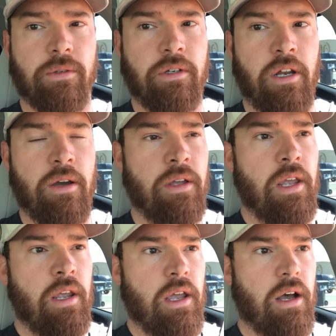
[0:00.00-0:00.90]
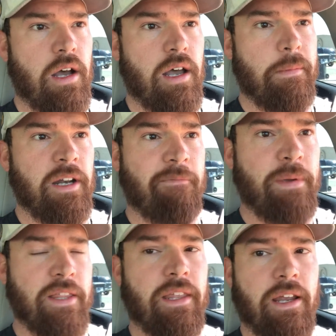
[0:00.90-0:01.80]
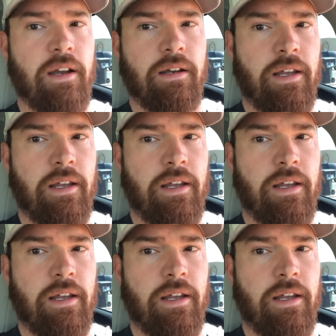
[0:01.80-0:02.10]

You know, um, and I've been there,